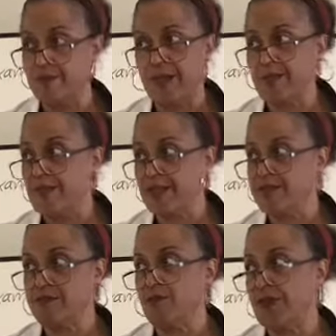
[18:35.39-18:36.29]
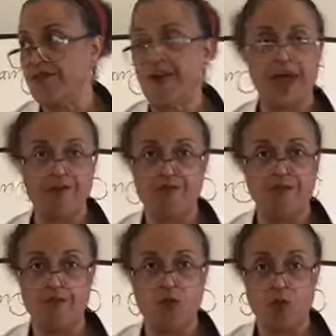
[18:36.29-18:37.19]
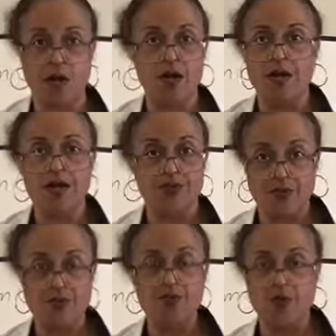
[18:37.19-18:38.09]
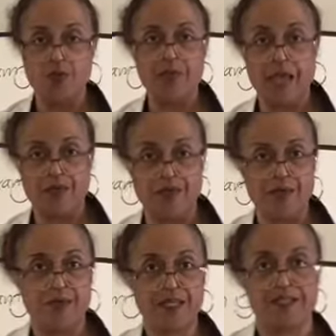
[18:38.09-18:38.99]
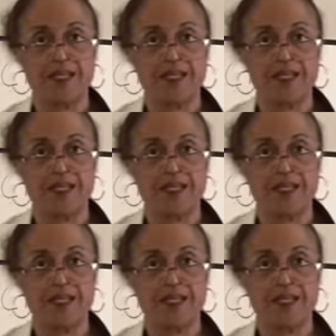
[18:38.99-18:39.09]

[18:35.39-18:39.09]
Maybe it's 25 more, you'll pee out the rest.